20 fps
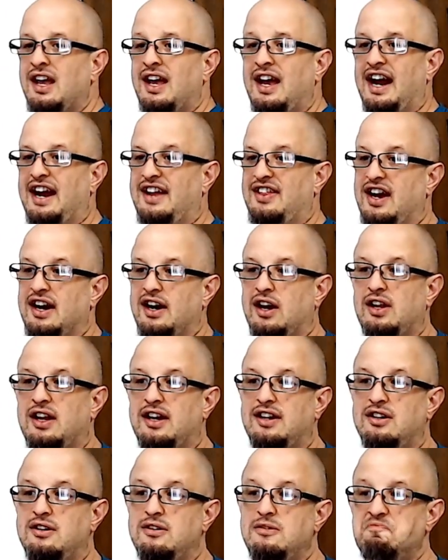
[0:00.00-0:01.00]
And then all I
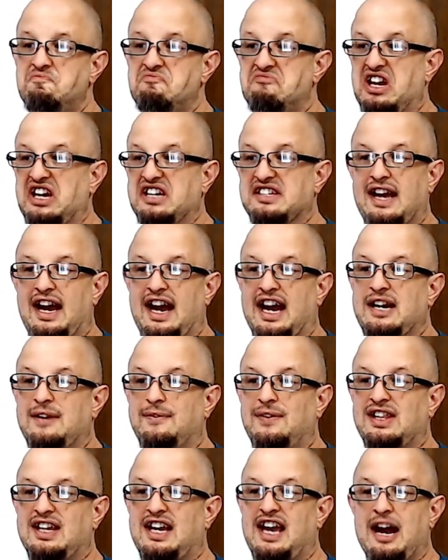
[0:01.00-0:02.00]
do is I
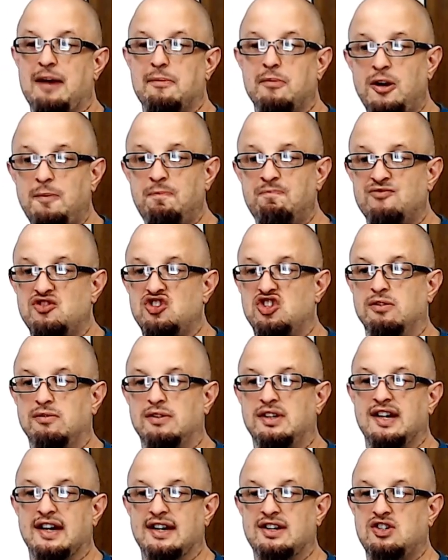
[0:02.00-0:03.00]
activate the camera, shoot the
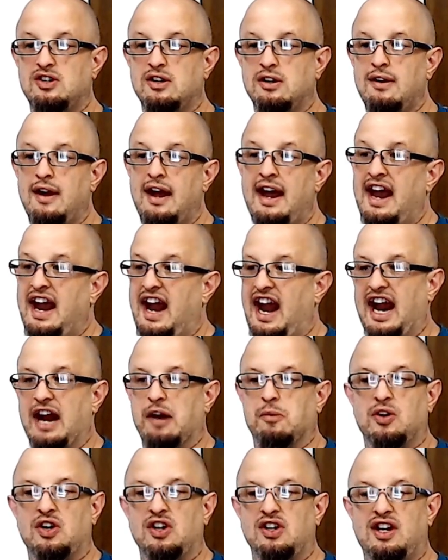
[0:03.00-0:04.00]
texture, and
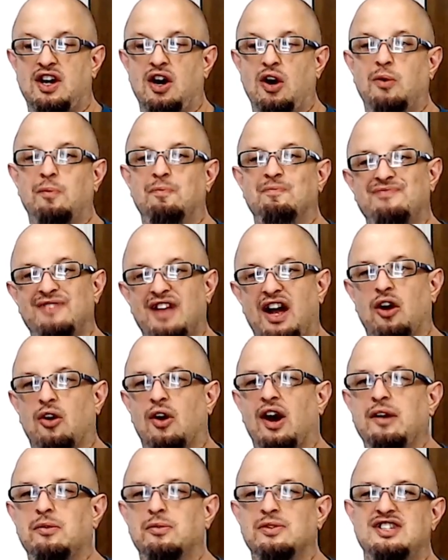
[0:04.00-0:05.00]
we're good to go. All
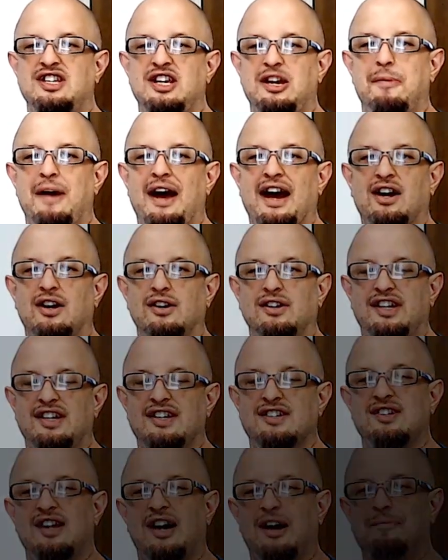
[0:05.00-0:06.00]
right, we'll see you back on the
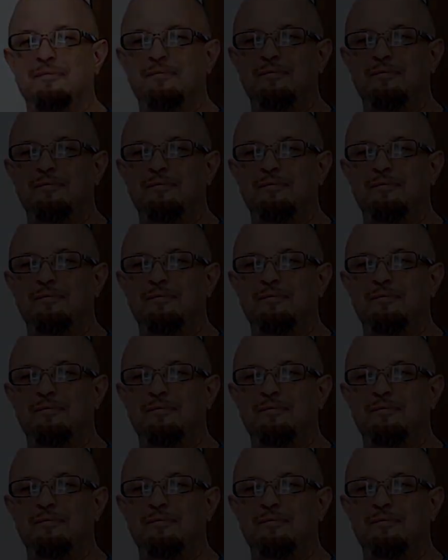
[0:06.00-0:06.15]
desktop.